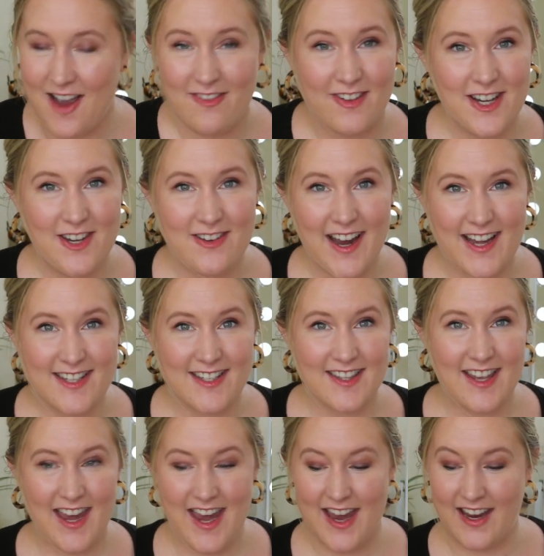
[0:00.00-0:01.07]
What do you guys
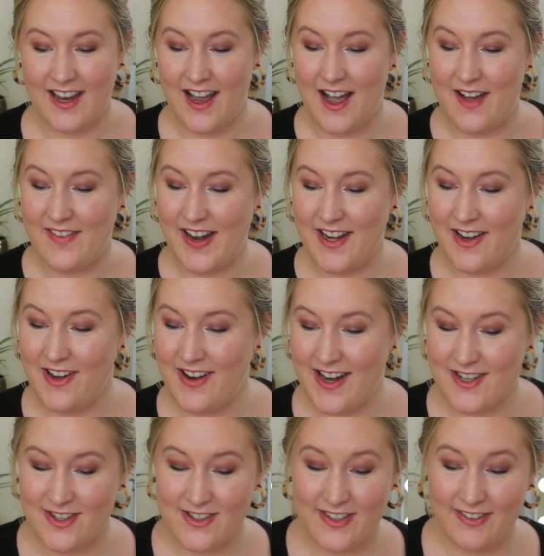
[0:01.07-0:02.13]
think? Um, I know you
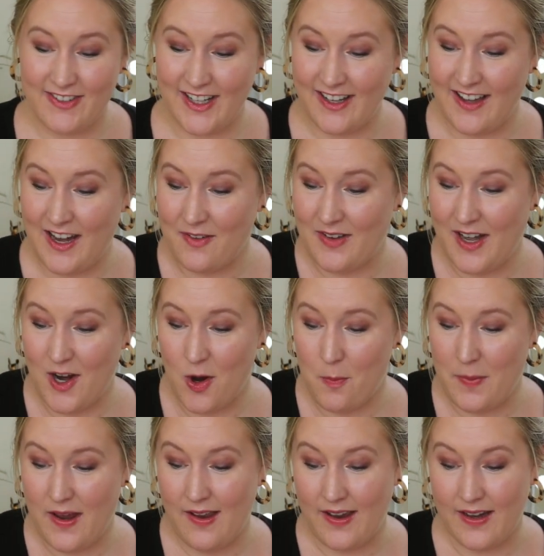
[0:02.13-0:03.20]
guys usually really like when I
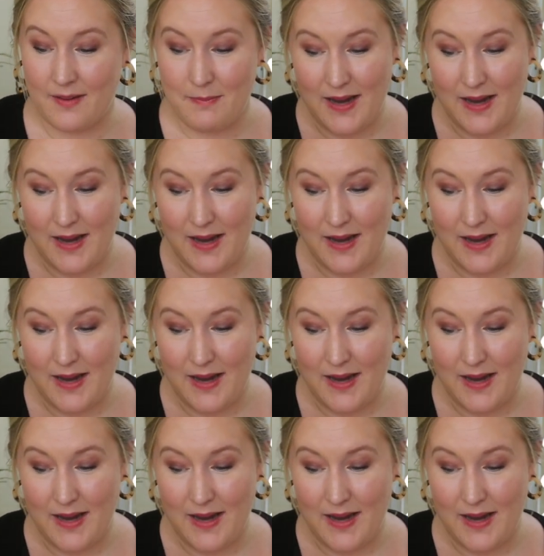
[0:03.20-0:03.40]
open like